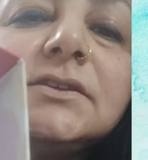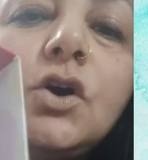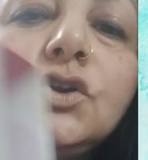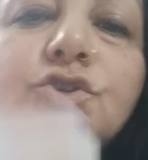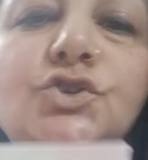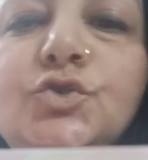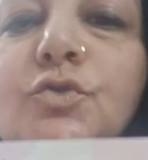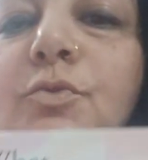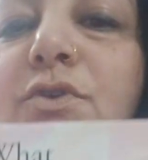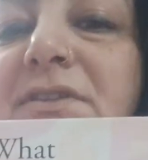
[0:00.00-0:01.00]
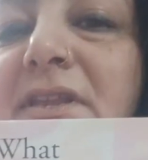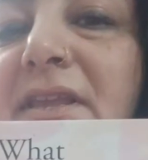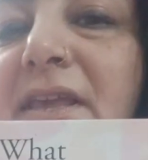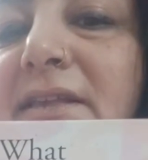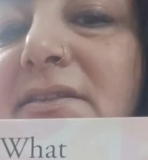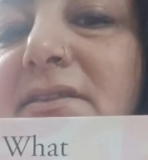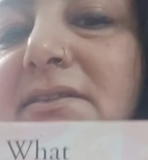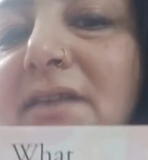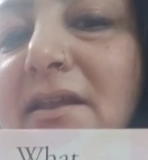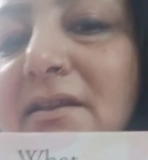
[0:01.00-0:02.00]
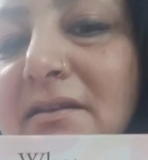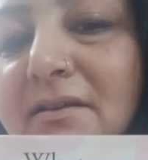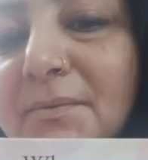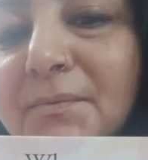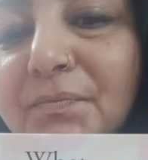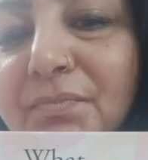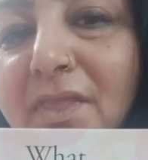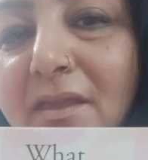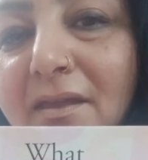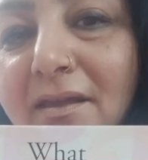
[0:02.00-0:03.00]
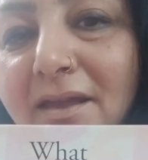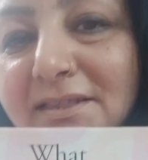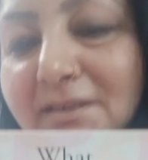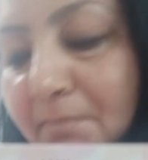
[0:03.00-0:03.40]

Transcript: got 2 books encased inside it. It's a